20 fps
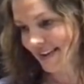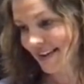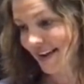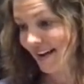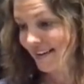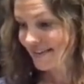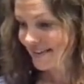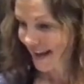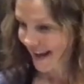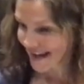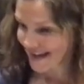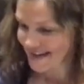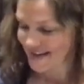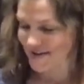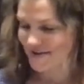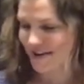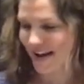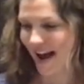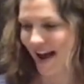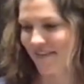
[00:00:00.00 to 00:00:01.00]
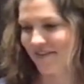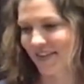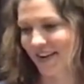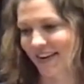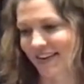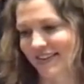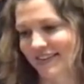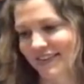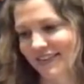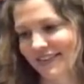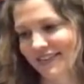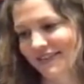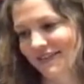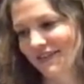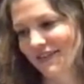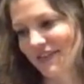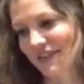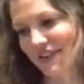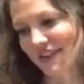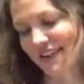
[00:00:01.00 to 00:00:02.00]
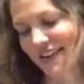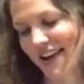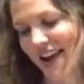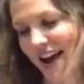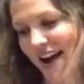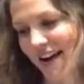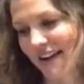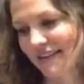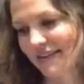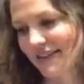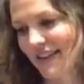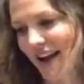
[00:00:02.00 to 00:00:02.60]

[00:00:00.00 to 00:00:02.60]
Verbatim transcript: Thank you, Kevin, for, yeah,